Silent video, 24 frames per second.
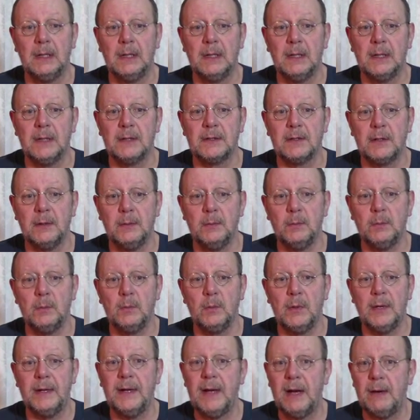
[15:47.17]
So
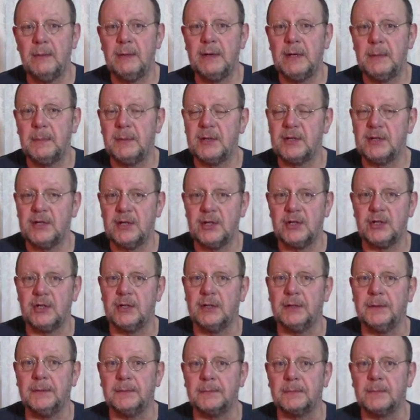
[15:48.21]
we're now in a
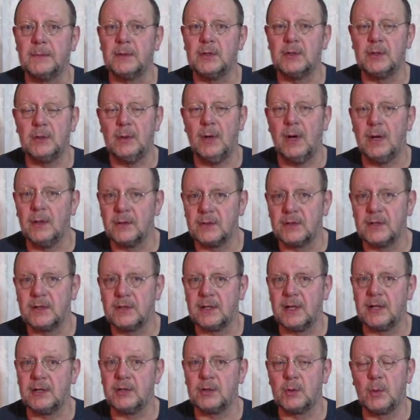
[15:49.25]
position to answer
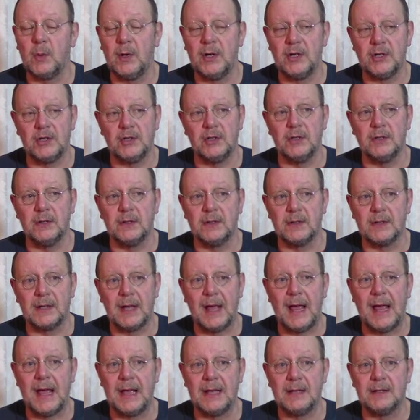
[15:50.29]
such questions
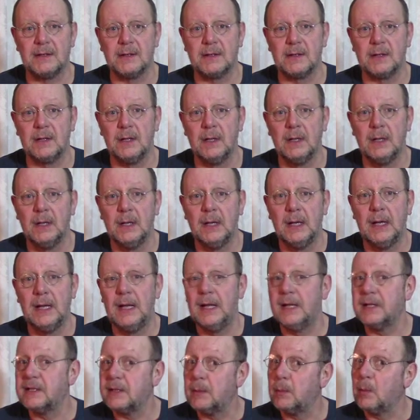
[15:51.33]
as,
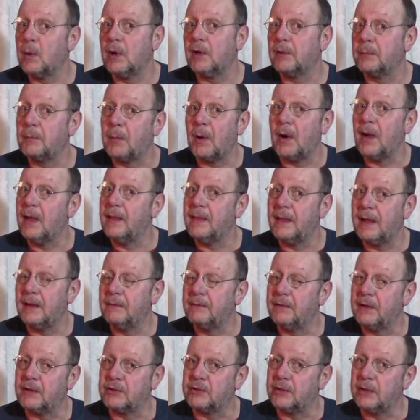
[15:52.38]
is it worth buying
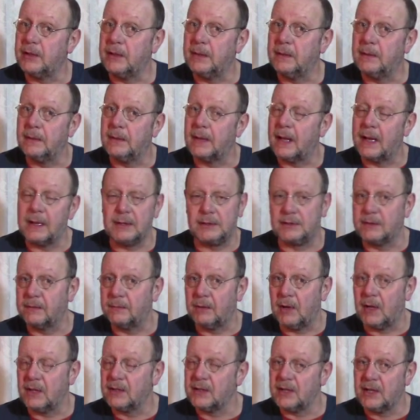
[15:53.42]
that
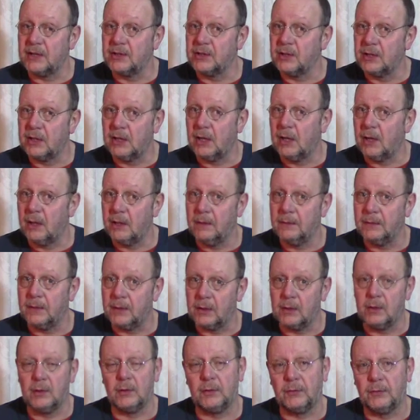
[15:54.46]
civilization card that
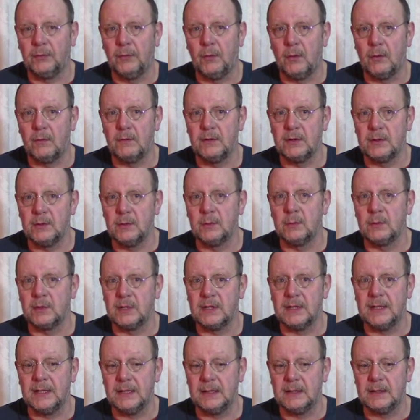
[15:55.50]
costs 4
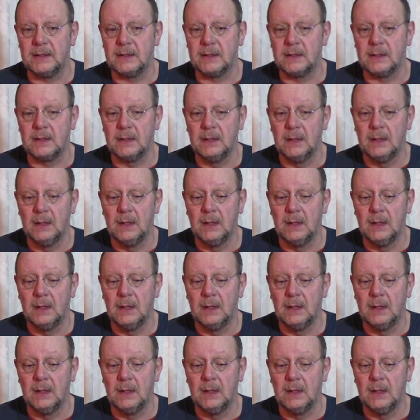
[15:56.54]
resources?